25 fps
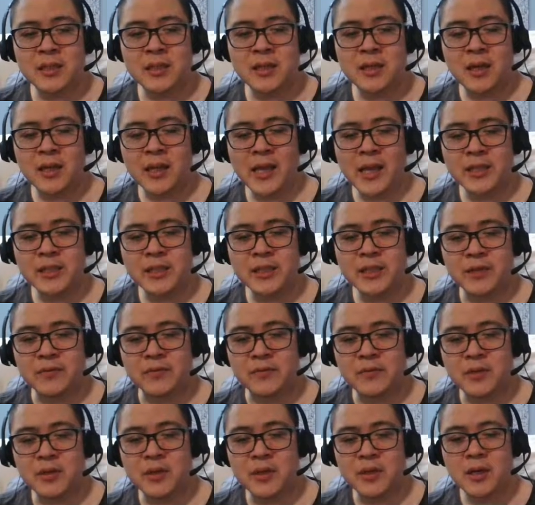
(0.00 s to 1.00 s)
collection
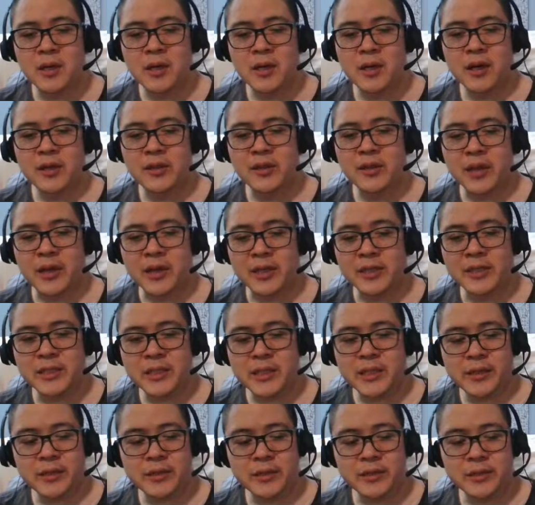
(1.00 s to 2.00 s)
of chthonic
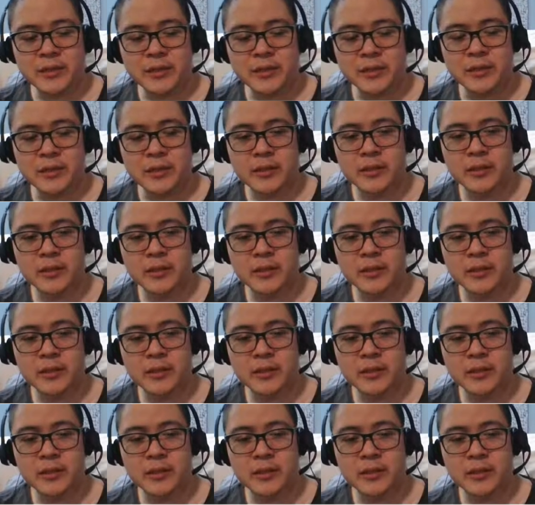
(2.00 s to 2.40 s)
seals.